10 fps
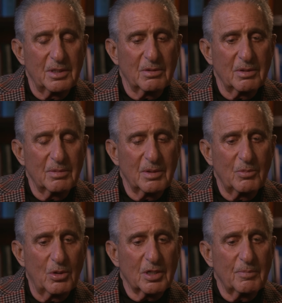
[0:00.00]
you know a, a,
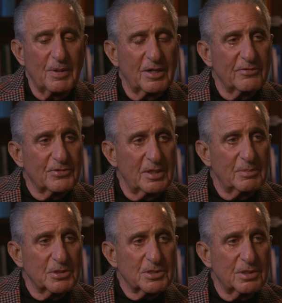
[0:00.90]
more competitive
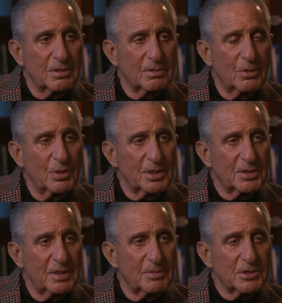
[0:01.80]
team this year, a winning
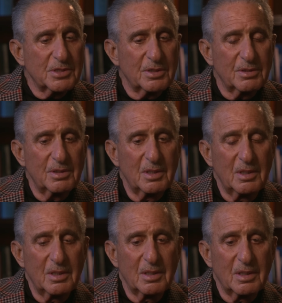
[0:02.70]
team this year.
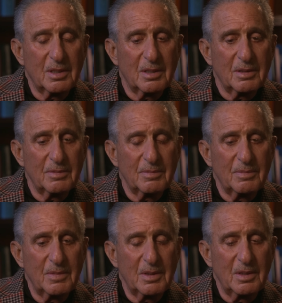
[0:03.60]

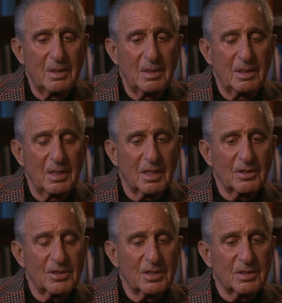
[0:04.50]
Um, and I
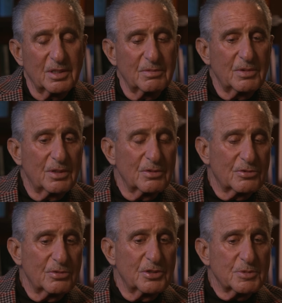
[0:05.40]
think that you know
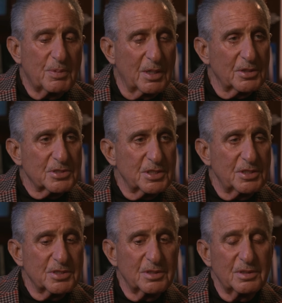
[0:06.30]
through this part of the
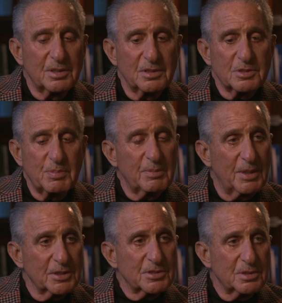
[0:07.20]
season, it's been
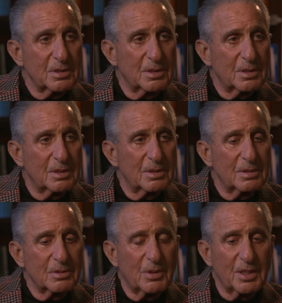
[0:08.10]
mixed,
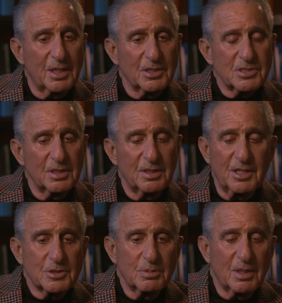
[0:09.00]
uh, quite honestly, and
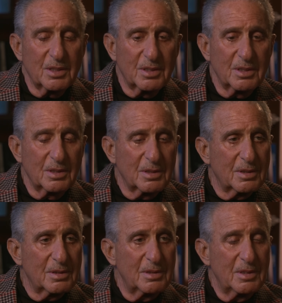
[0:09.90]
that's what I think.
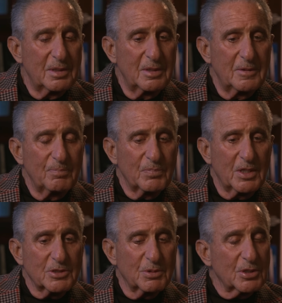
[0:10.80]
Uh,
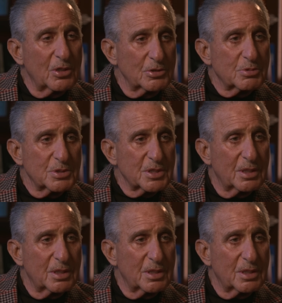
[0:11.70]
that's what the coach would